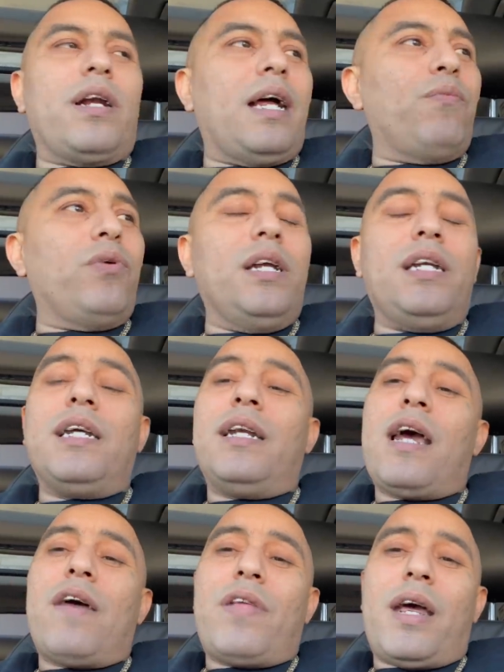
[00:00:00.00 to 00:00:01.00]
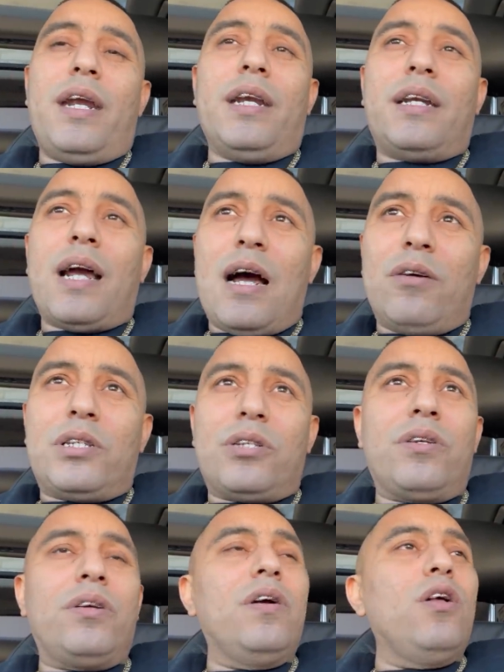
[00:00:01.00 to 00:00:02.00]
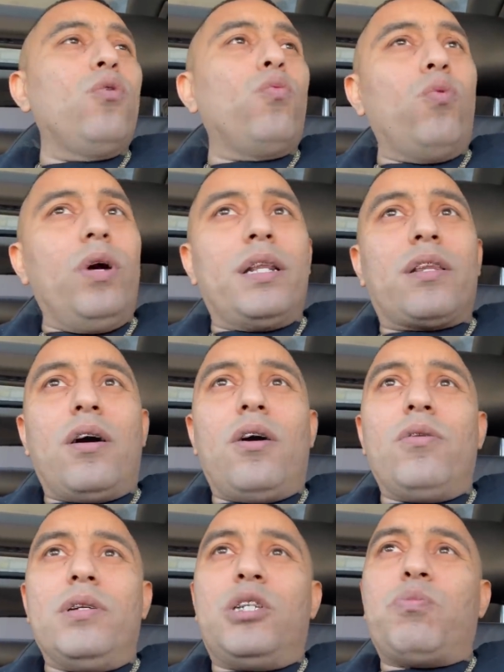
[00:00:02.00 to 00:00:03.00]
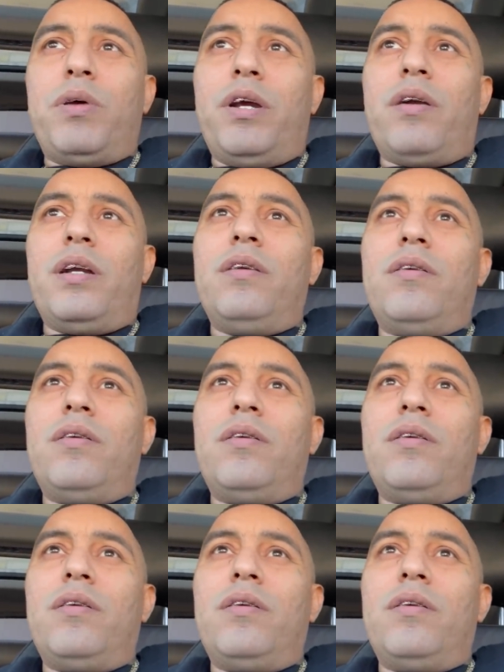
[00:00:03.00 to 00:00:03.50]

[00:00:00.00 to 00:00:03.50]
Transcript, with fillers: I really didn't have that encounter with the Holy Spirit.